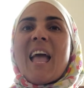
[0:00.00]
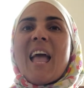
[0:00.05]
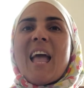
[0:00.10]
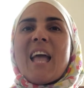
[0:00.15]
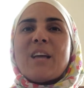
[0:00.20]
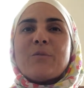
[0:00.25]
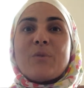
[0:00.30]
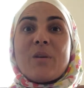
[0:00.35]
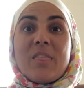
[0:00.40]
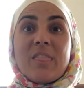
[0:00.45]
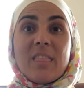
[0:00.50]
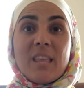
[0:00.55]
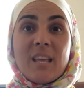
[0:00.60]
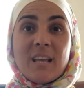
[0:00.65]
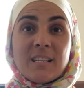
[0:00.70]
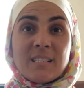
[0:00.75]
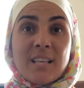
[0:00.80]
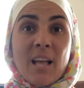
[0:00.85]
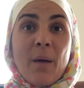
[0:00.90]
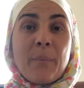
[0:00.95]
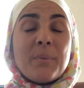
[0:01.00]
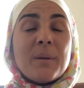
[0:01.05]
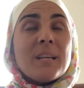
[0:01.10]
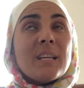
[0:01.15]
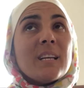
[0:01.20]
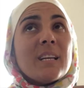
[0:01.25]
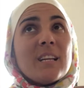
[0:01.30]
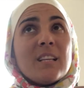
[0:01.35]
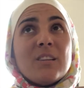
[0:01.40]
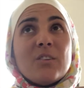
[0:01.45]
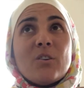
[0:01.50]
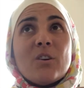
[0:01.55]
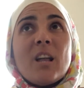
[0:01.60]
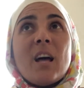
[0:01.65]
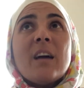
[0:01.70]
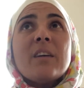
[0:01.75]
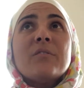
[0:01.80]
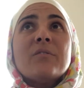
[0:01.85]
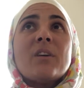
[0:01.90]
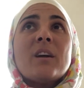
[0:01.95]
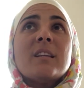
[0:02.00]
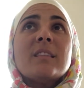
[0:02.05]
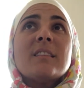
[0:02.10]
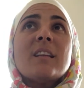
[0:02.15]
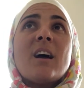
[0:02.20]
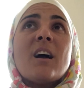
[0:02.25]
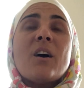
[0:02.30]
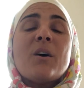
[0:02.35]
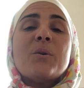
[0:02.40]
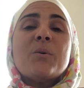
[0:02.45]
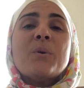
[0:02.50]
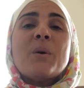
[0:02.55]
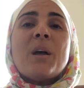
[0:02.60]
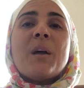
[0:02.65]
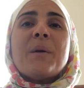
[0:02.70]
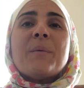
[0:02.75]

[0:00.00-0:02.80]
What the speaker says: and with things happening in your life right now.